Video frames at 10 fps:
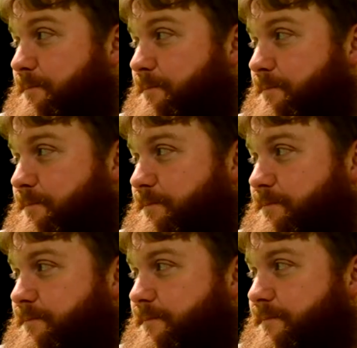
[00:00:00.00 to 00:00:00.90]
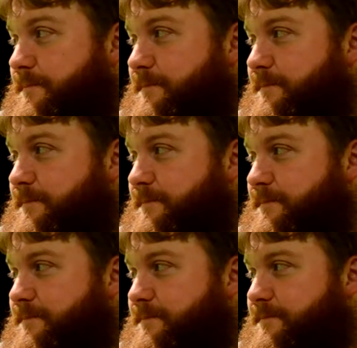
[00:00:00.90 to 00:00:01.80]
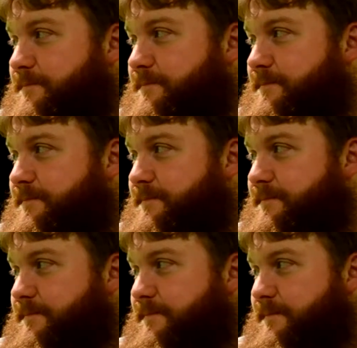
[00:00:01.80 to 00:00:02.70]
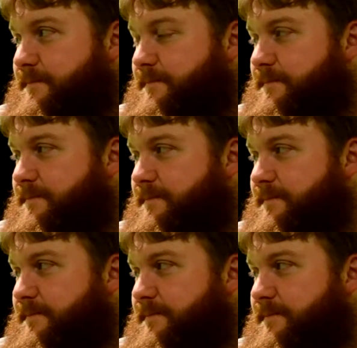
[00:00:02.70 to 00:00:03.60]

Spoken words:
No words are spoken by the person on screen.